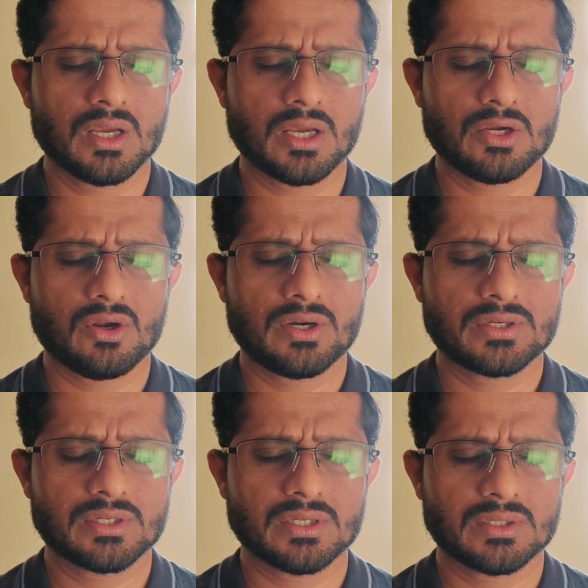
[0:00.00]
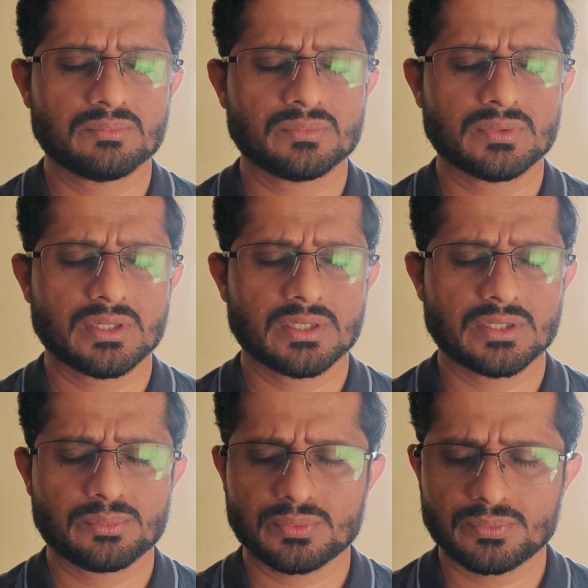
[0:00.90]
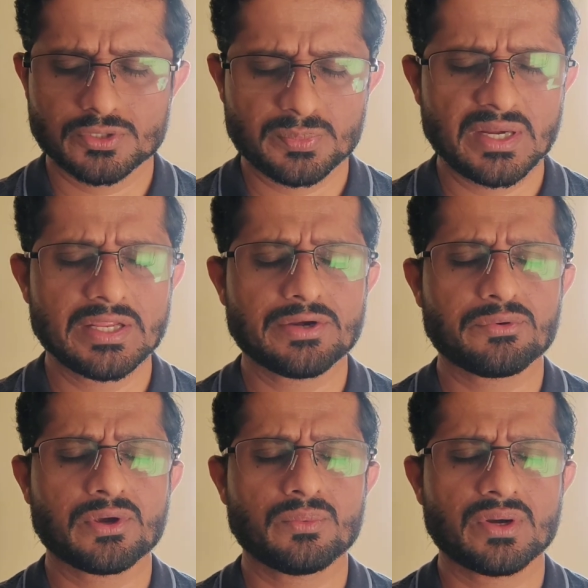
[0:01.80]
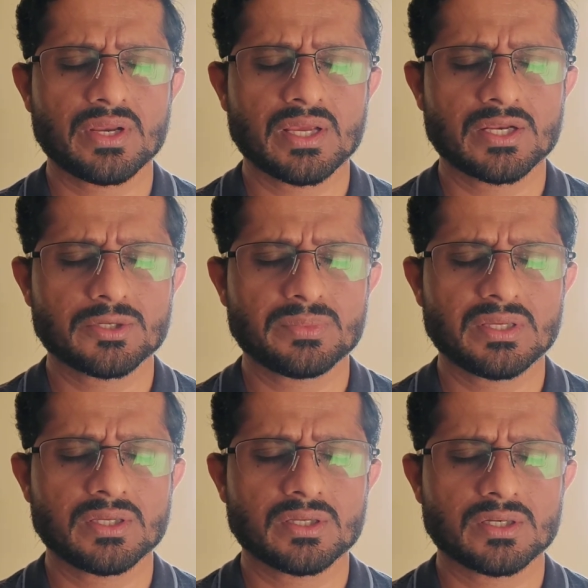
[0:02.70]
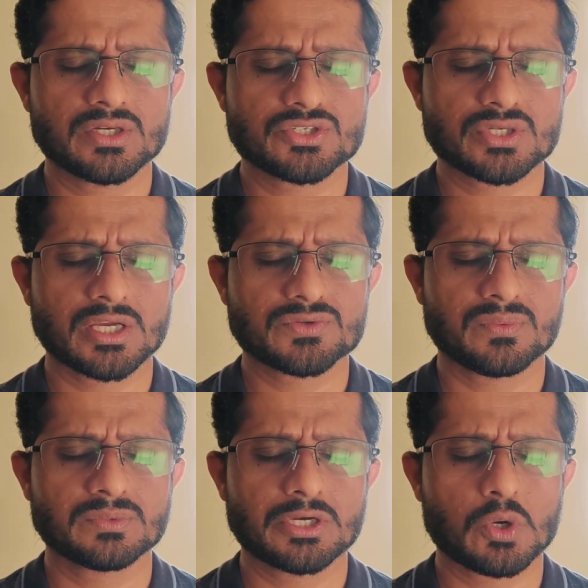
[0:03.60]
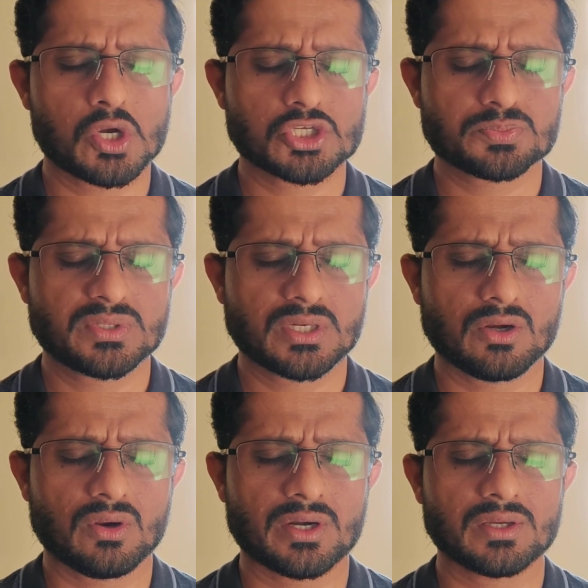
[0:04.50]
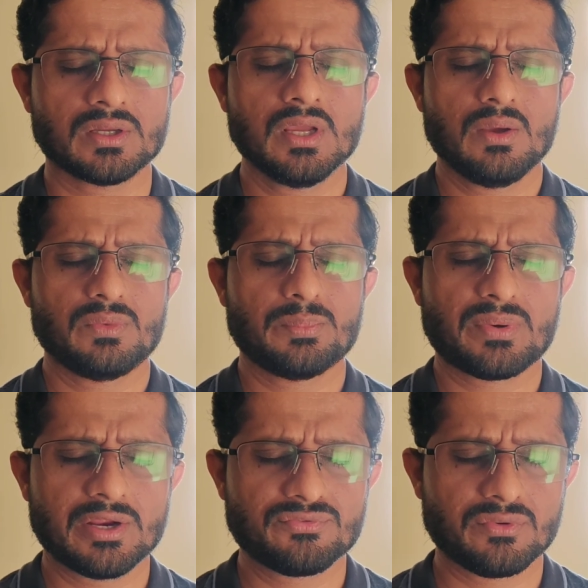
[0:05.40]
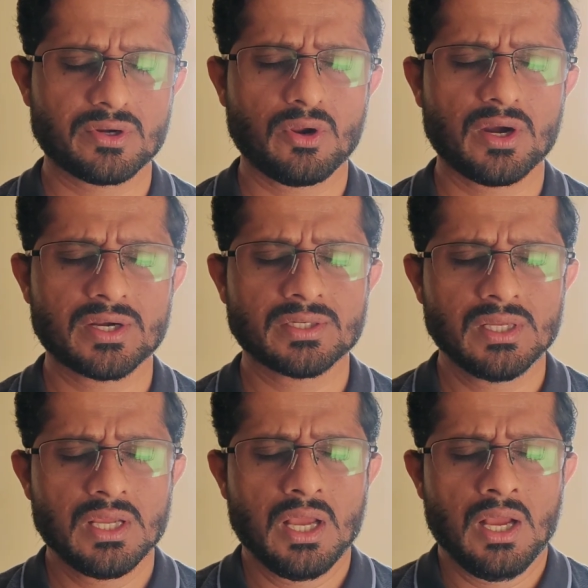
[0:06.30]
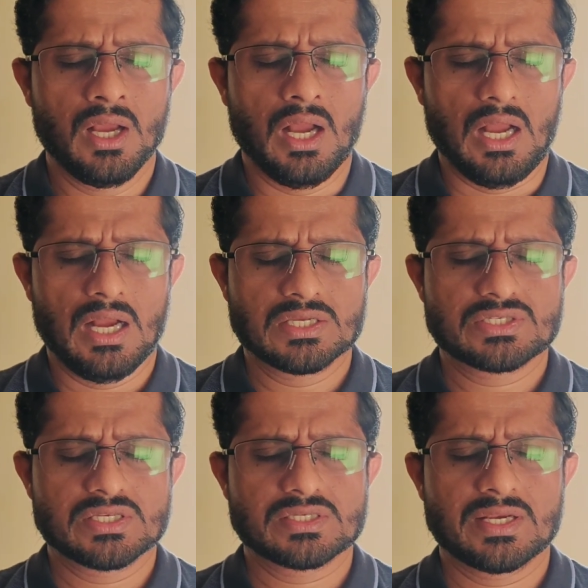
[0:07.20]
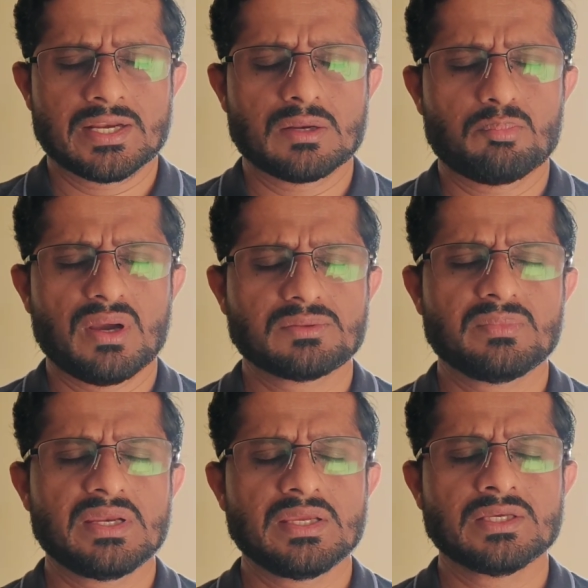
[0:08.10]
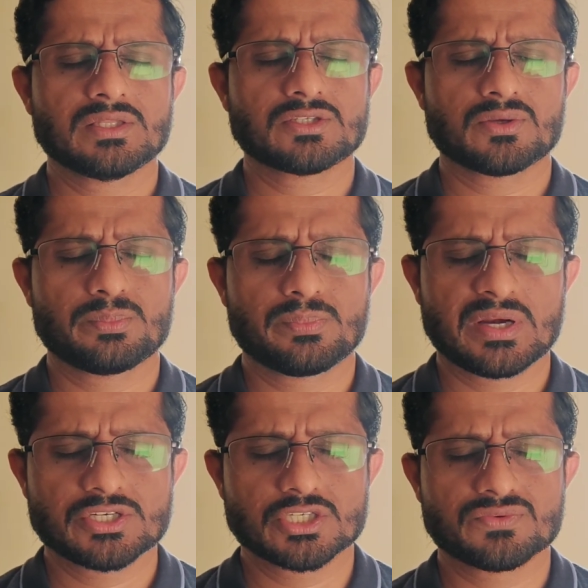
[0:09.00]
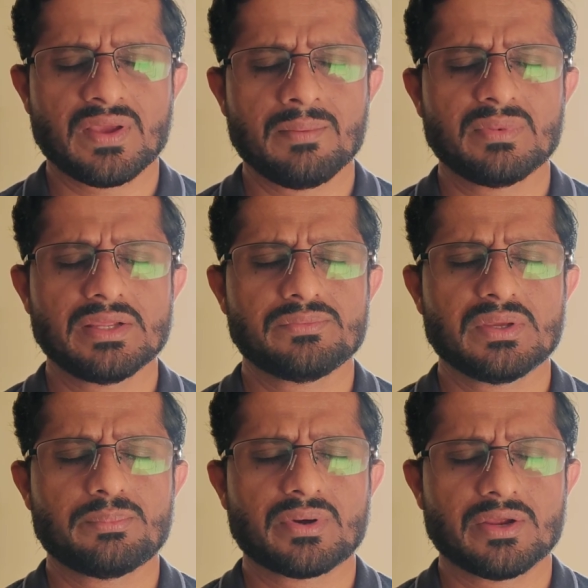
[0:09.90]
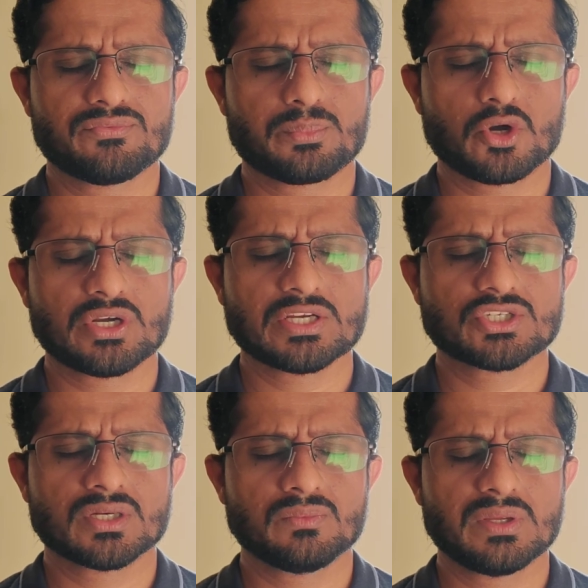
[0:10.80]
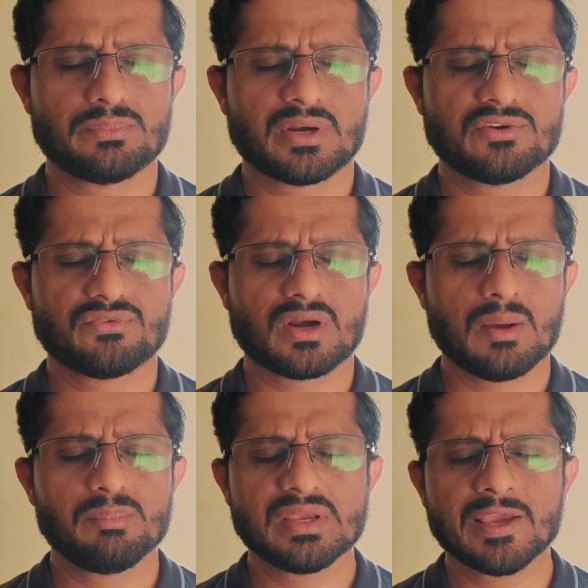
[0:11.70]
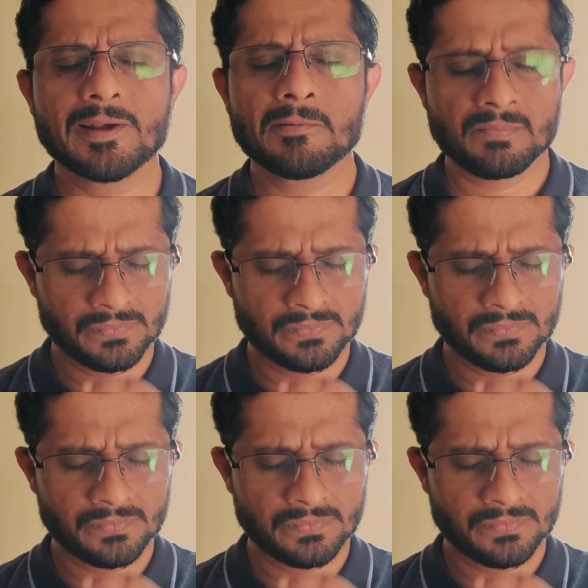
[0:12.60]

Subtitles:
Lord, speedy recovery and be discharged from that hospital, Lord. We pray for Lord Cecil and Padmini. That's a precious family. We pray for protection. We pray for Abigail.